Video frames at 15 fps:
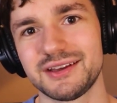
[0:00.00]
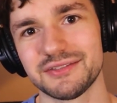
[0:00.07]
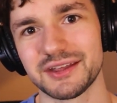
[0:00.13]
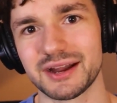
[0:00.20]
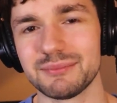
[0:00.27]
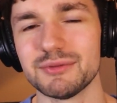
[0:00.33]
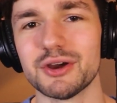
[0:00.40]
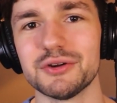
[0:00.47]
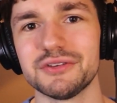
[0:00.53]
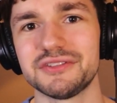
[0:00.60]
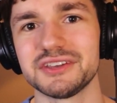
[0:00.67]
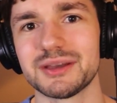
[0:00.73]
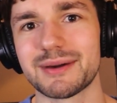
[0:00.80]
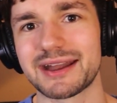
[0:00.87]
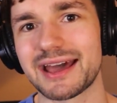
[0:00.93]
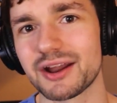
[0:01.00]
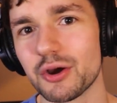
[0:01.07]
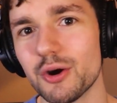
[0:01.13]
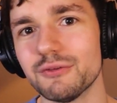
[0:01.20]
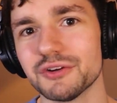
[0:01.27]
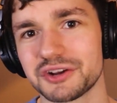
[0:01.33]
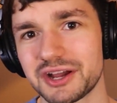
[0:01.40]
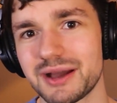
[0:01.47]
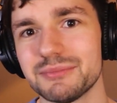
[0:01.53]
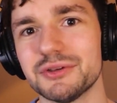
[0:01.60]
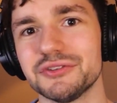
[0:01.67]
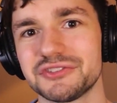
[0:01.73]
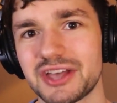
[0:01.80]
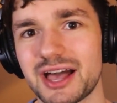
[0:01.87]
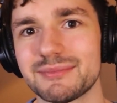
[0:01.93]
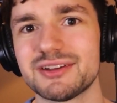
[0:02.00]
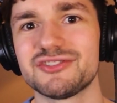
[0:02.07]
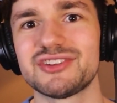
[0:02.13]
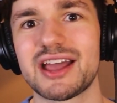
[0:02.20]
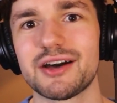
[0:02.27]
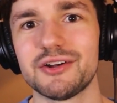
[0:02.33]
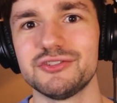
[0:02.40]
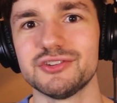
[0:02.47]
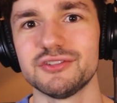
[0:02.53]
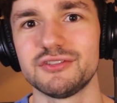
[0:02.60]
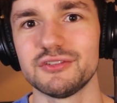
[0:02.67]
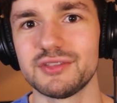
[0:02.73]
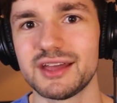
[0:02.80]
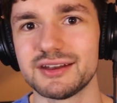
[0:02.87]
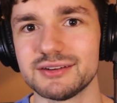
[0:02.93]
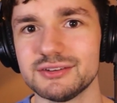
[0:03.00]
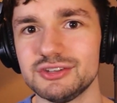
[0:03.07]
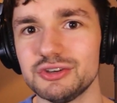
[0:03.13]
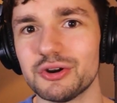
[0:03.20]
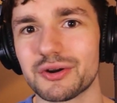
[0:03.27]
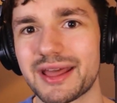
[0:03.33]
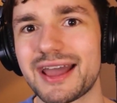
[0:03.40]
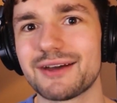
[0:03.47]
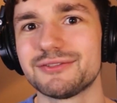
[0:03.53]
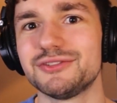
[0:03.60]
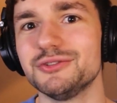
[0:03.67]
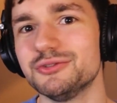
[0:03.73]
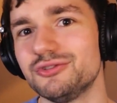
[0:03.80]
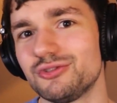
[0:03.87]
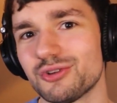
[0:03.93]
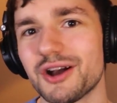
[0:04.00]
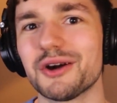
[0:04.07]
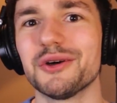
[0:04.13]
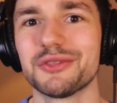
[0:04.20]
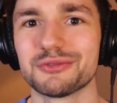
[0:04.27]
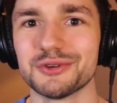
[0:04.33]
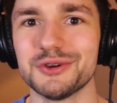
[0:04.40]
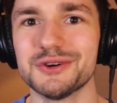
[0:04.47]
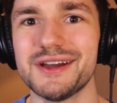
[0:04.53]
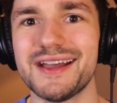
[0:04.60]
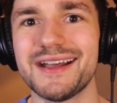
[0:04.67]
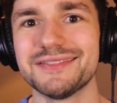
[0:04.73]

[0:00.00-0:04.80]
that I'm noticing about how to overcome those common challenges so that you don't have to struggle through